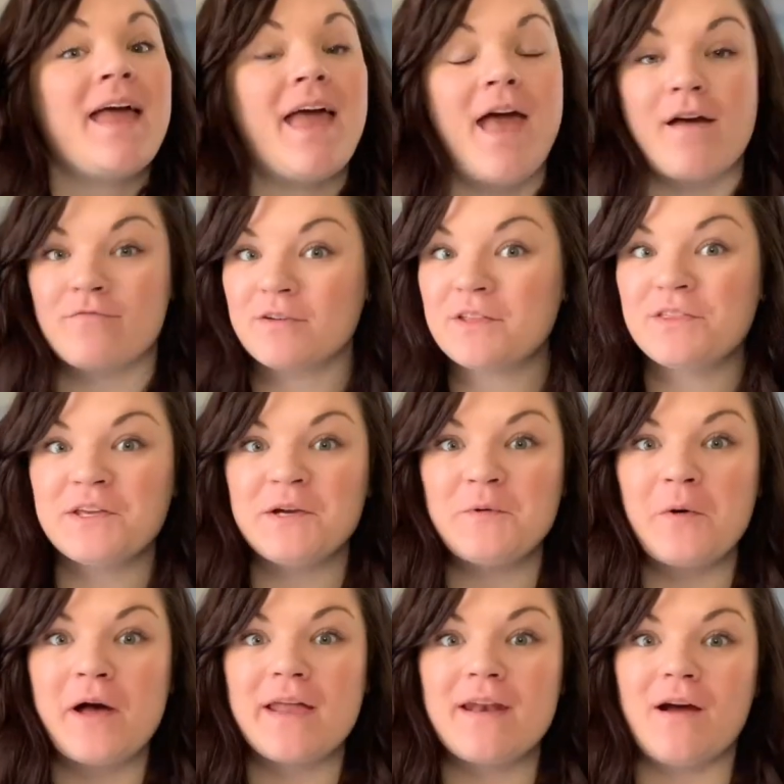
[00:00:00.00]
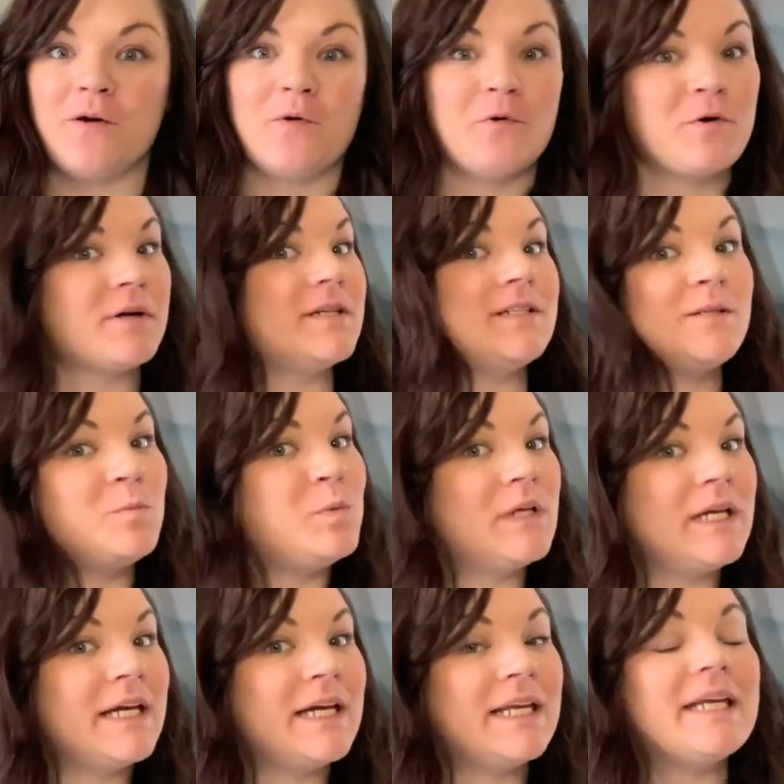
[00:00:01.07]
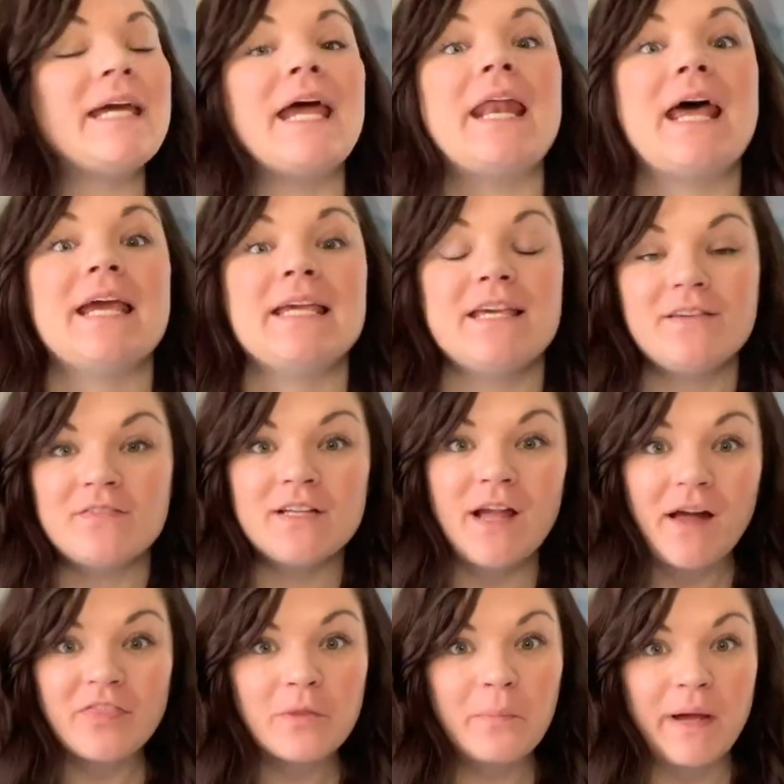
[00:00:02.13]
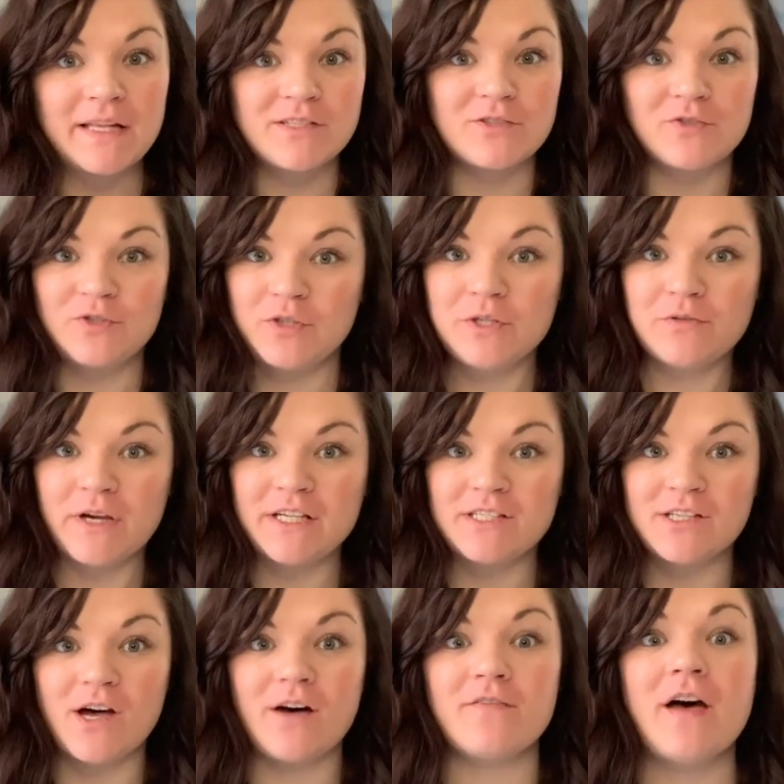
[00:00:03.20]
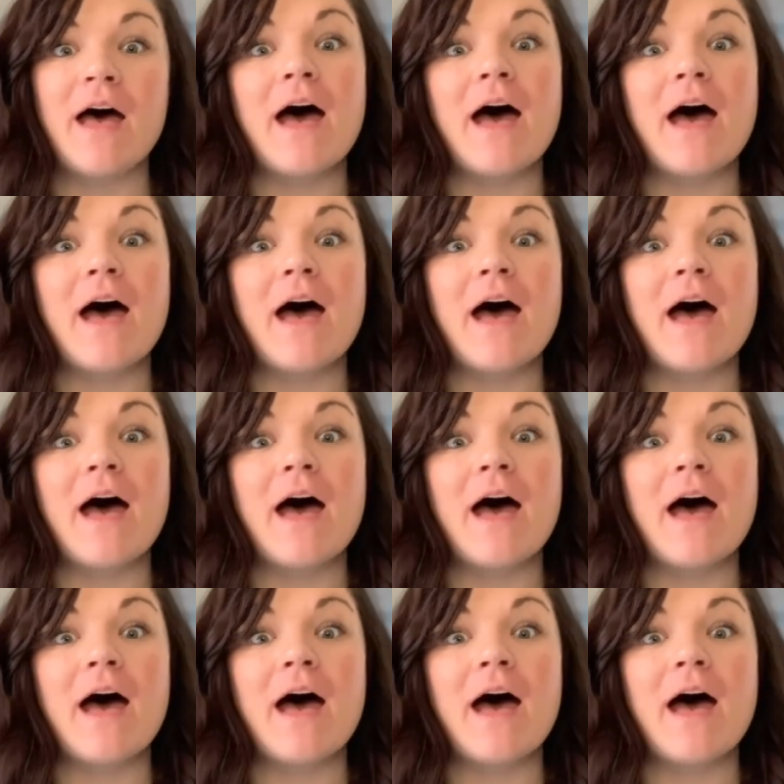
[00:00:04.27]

Everything went according to plan and I even got the pencil to erase off.